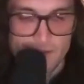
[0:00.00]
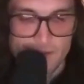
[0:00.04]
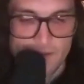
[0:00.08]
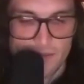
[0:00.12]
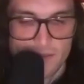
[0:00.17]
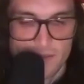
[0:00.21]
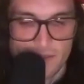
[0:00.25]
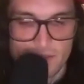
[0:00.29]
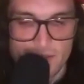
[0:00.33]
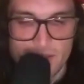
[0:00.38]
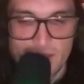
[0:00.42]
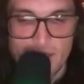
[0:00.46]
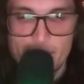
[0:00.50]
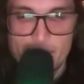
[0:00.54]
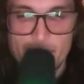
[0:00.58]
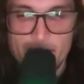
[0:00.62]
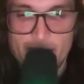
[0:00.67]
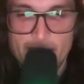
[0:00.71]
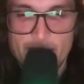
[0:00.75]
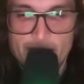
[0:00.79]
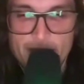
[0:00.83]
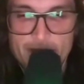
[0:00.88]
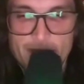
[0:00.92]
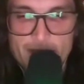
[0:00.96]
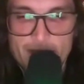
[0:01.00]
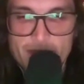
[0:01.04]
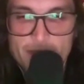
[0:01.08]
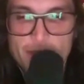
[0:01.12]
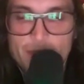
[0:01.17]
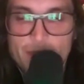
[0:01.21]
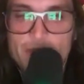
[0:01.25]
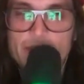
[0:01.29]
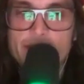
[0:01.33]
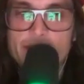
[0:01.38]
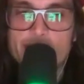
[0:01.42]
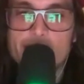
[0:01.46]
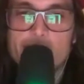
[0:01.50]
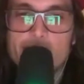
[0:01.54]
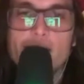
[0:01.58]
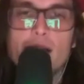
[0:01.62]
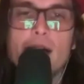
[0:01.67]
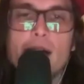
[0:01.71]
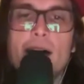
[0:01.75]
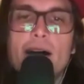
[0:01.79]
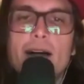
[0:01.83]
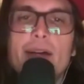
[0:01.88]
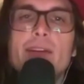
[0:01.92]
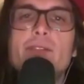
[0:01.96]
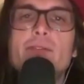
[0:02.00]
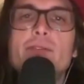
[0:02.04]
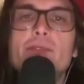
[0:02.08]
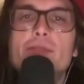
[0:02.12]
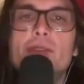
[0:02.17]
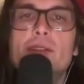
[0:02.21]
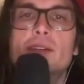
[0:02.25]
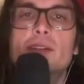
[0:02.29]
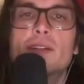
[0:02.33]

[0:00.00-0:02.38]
time that I actually played it live.